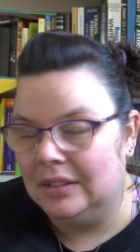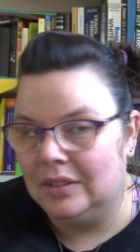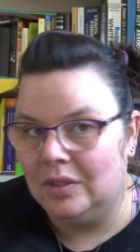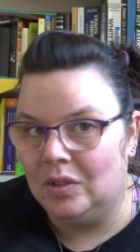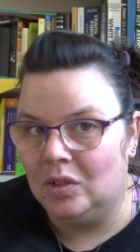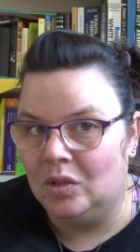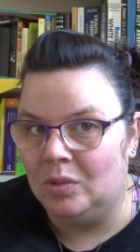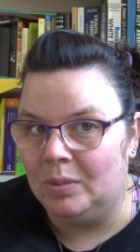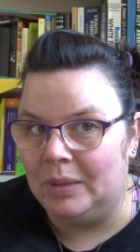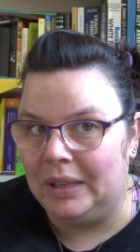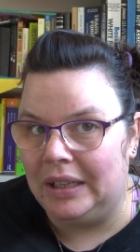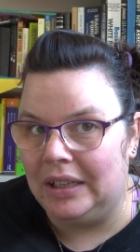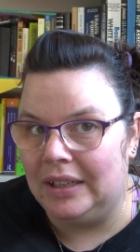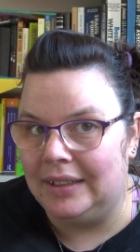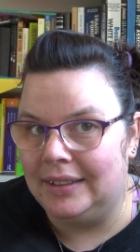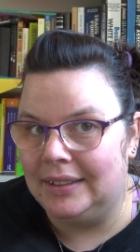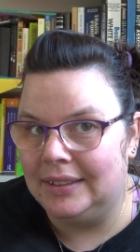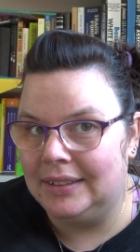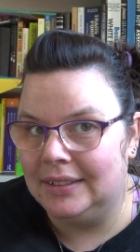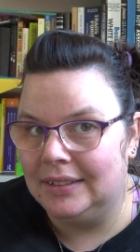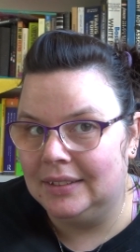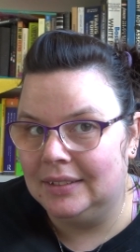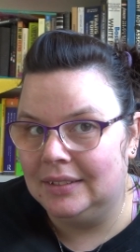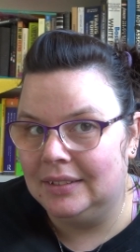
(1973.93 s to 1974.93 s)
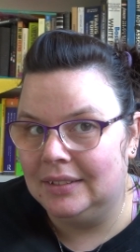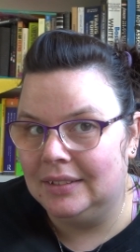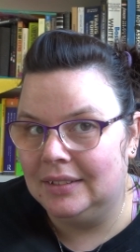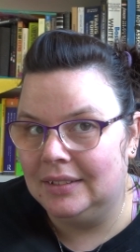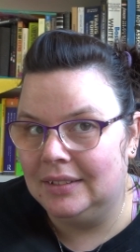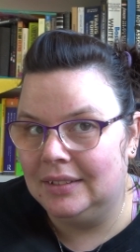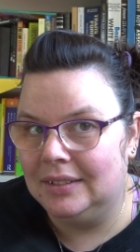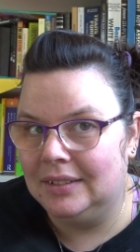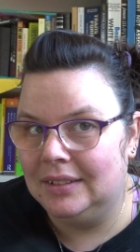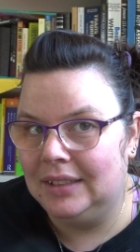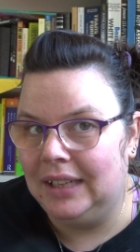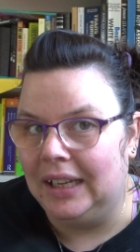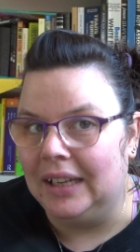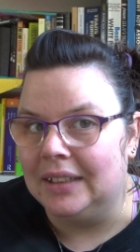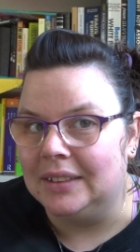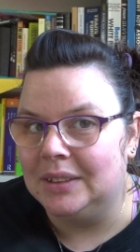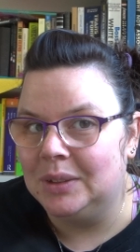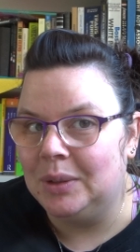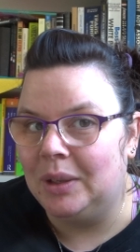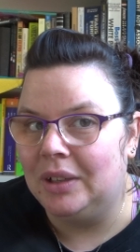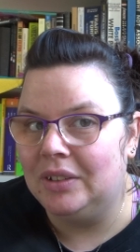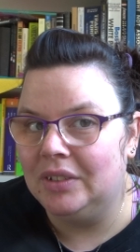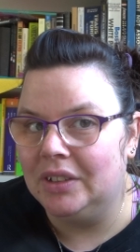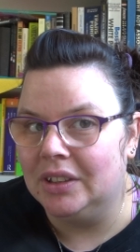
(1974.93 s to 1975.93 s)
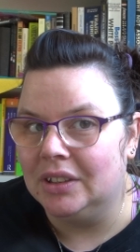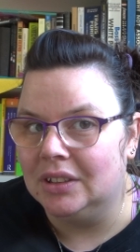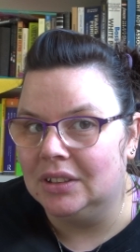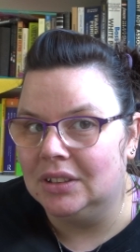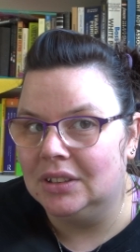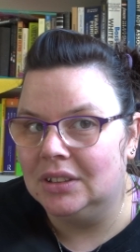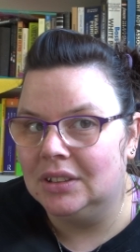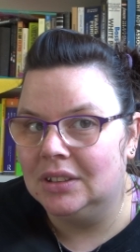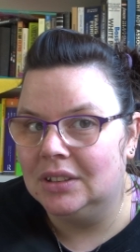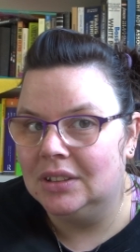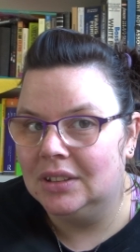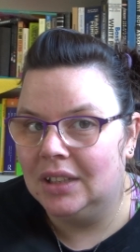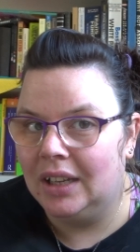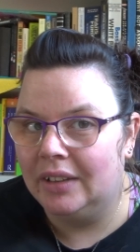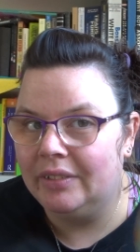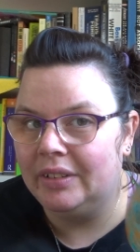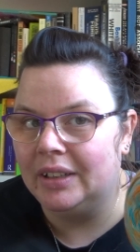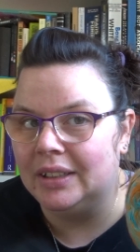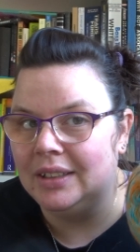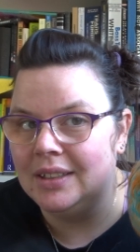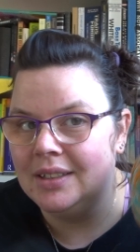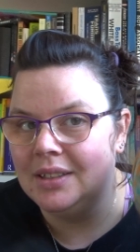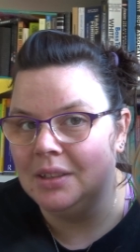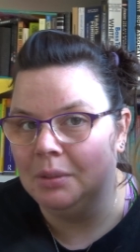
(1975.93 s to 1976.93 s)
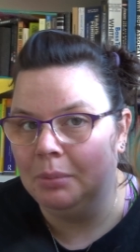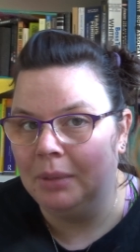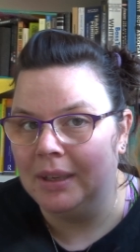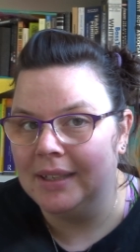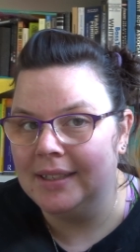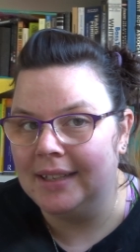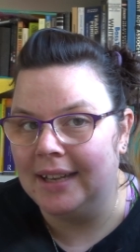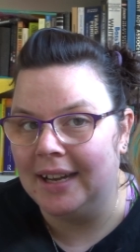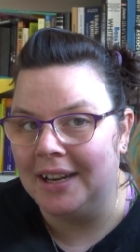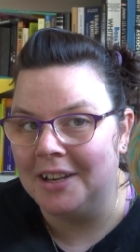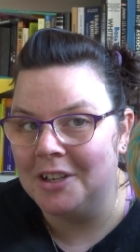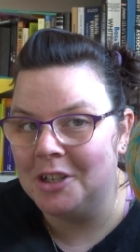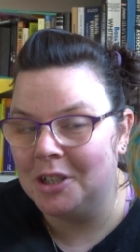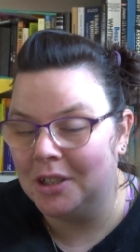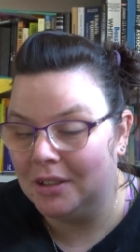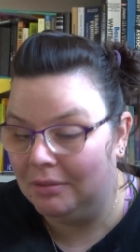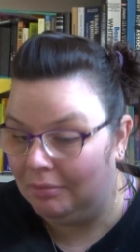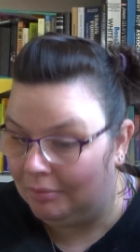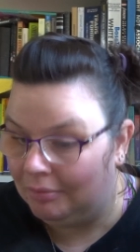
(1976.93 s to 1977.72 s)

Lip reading: Oh my god. Yeah, 12 years I've had this in my stash.